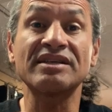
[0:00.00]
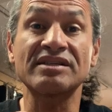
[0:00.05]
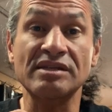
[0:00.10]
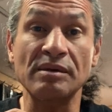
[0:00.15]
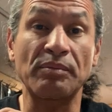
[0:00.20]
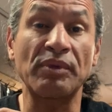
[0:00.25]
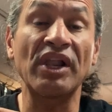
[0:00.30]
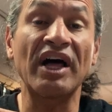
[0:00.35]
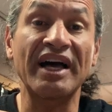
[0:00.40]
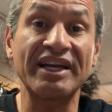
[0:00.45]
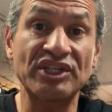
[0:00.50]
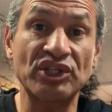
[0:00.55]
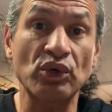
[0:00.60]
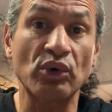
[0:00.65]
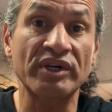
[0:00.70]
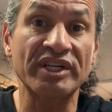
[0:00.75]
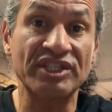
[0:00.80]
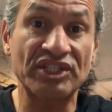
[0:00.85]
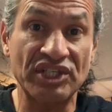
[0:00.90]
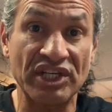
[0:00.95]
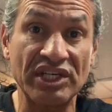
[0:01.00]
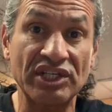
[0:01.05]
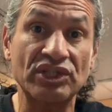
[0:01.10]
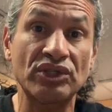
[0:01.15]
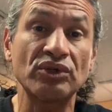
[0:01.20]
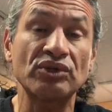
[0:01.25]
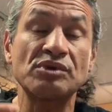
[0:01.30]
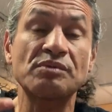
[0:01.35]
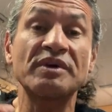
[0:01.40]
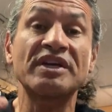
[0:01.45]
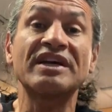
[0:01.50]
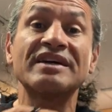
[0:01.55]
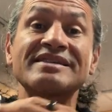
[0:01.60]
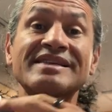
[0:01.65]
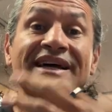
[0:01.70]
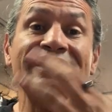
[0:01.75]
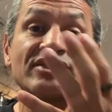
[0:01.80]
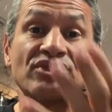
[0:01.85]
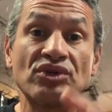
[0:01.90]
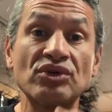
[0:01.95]
the supply shortage issues, because
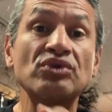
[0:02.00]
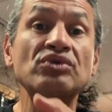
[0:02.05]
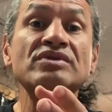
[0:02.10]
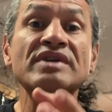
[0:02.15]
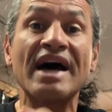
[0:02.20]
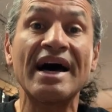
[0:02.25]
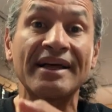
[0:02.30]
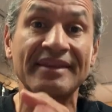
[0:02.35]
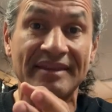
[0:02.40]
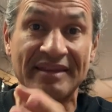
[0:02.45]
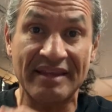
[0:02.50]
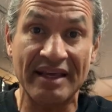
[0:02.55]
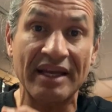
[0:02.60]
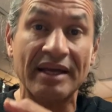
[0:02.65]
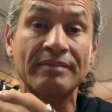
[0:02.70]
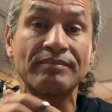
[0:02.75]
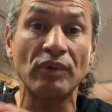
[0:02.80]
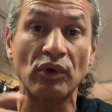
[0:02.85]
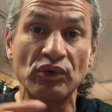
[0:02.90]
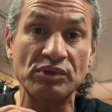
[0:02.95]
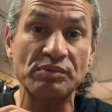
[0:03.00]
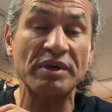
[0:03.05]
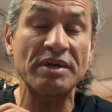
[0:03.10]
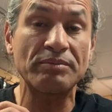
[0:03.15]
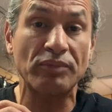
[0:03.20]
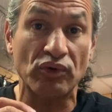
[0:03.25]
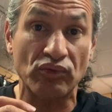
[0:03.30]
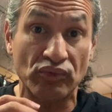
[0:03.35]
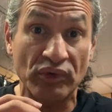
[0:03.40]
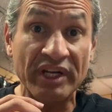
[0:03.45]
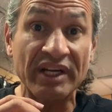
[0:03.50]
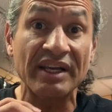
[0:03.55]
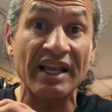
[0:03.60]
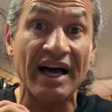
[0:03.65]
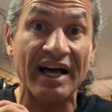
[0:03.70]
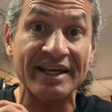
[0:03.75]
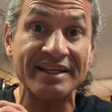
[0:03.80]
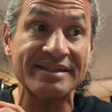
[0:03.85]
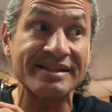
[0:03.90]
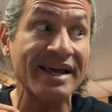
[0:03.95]
I do not think most people
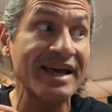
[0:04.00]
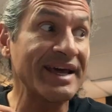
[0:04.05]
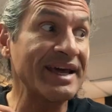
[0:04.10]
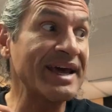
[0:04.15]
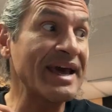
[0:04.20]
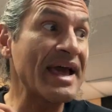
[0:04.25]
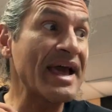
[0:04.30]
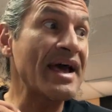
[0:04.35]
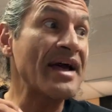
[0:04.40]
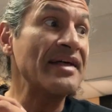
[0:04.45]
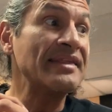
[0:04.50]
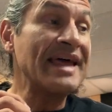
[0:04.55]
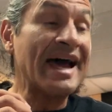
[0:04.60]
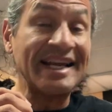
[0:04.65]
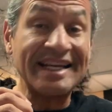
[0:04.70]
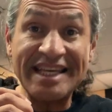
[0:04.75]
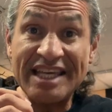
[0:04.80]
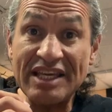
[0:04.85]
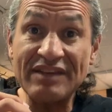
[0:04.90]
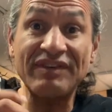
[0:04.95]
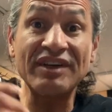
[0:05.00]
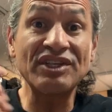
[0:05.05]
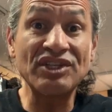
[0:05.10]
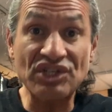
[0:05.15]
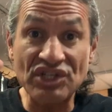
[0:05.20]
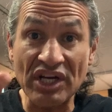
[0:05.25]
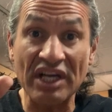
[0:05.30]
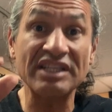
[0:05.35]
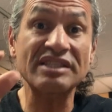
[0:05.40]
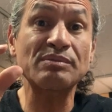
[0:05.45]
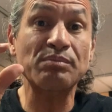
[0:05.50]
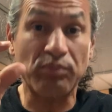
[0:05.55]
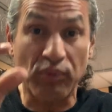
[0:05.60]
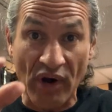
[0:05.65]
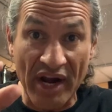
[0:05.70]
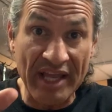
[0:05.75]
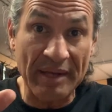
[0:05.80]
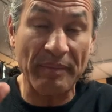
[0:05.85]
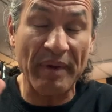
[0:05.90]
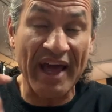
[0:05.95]
realize that even just
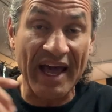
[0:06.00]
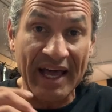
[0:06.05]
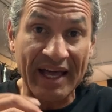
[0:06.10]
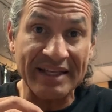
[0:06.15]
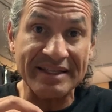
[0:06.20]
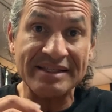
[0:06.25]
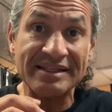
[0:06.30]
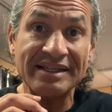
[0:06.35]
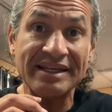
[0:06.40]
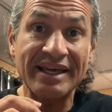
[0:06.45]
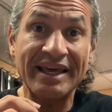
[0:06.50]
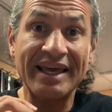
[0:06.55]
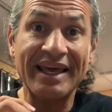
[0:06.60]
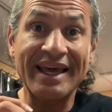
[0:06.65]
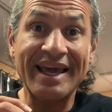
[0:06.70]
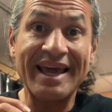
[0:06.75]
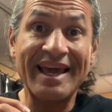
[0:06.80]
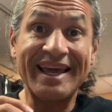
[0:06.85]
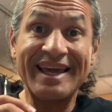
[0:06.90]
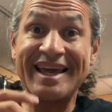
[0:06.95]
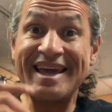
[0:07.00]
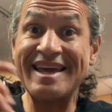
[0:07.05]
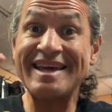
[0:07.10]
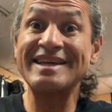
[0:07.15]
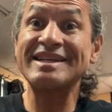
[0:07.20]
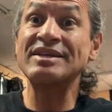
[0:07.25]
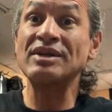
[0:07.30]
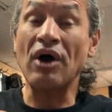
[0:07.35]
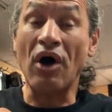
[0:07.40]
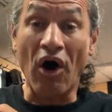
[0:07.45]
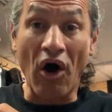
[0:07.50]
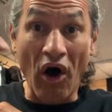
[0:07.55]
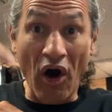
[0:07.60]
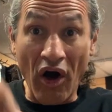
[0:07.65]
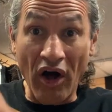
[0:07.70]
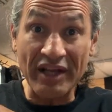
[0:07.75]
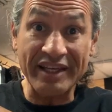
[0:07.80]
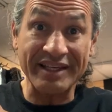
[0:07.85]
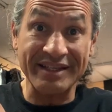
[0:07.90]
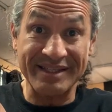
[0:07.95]
brake pads in
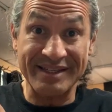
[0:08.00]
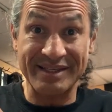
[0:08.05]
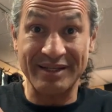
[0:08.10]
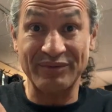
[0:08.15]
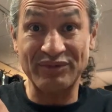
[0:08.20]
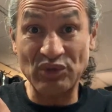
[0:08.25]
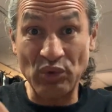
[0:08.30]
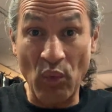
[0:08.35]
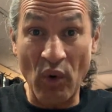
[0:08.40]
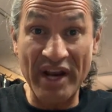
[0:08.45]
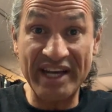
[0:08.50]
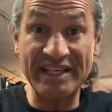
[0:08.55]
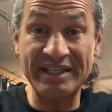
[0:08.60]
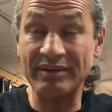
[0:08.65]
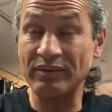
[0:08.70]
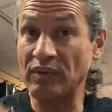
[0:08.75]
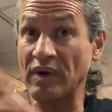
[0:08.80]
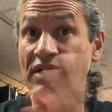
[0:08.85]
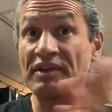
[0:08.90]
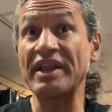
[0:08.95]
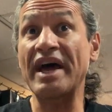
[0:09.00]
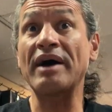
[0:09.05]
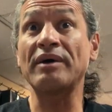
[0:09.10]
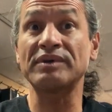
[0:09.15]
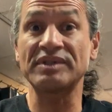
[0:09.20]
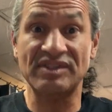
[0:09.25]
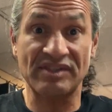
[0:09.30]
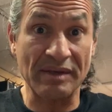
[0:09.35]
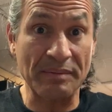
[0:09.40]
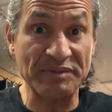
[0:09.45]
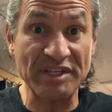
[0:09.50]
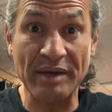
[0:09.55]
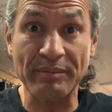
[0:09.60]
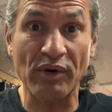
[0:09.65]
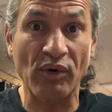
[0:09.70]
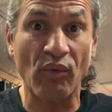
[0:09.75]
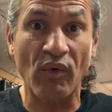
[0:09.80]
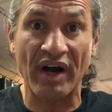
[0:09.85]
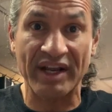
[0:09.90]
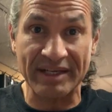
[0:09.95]
September 1
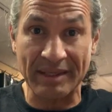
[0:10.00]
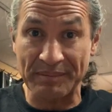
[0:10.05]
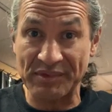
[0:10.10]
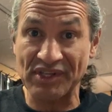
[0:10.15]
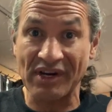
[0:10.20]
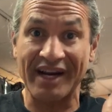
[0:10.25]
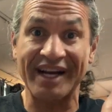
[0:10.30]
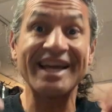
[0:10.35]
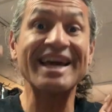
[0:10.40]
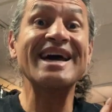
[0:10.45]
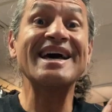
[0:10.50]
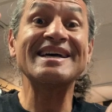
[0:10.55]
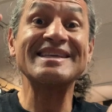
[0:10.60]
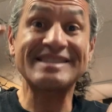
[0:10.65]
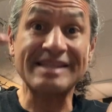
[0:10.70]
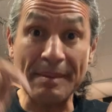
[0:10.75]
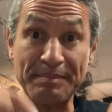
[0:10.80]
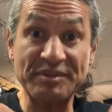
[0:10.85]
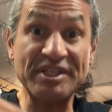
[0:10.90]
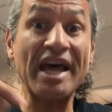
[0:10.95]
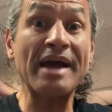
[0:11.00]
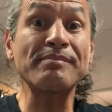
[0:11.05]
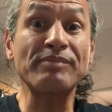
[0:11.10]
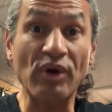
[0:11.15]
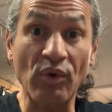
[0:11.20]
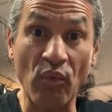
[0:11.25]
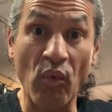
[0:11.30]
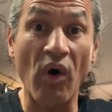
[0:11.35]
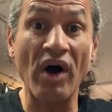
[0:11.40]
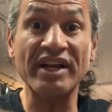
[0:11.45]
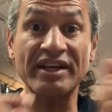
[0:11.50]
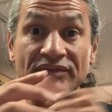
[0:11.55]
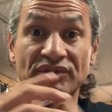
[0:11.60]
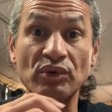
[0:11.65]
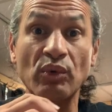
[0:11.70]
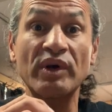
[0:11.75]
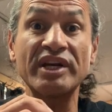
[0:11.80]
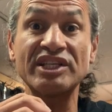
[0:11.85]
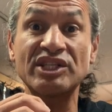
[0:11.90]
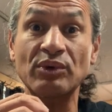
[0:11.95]
of
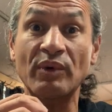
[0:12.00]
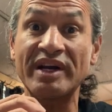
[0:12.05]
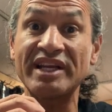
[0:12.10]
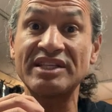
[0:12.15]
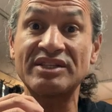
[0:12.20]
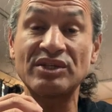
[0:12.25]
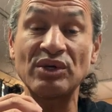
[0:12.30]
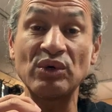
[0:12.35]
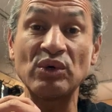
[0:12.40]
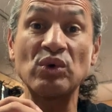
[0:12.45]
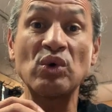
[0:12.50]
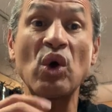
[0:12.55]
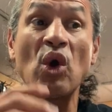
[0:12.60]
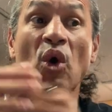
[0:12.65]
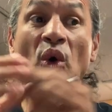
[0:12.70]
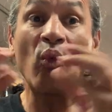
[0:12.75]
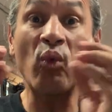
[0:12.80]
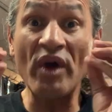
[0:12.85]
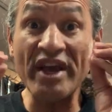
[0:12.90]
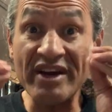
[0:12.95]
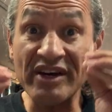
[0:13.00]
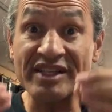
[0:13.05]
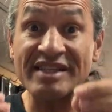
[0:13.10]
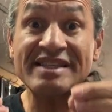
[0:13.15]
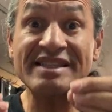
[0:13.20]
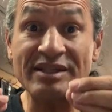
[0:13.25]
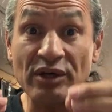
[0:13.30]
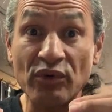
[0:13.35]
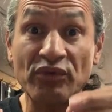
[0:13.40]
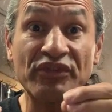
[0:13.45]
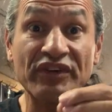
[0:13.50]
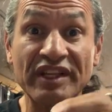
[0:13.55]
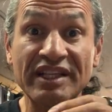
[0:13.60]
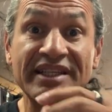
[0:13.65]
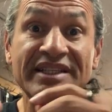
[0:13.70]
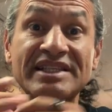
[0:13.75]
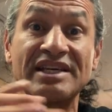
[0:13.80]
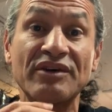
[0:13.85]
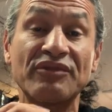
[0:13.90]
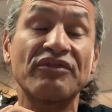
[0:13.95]
2022, we are still
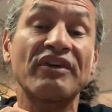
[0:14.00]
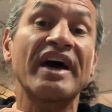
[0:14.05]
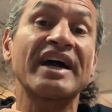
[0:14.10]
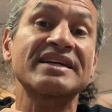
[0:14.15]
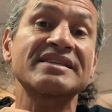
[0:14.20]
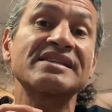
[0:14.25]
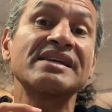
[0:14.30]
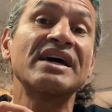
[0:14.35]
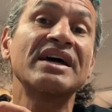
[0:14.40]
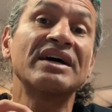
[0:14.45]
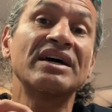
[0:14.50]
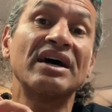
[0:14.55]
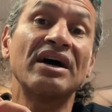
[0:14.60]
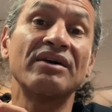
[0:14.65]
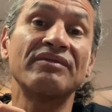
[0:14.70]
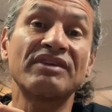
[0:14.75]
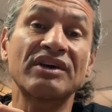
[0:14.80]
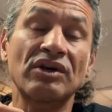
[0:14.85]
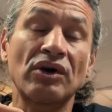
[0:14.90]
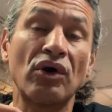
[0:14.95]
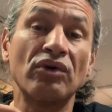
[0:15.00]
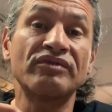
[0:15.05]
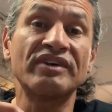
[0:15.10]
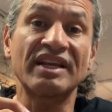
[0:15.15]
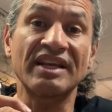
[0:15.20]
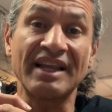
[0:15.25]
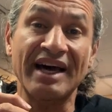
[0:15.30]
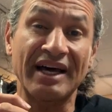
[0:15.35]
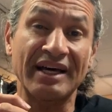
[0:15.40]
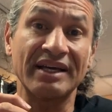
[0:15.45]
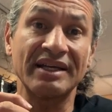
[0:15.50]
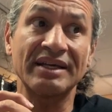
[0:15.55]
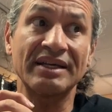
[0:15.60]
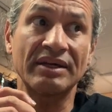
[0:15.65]
feeling the effects of the COVID.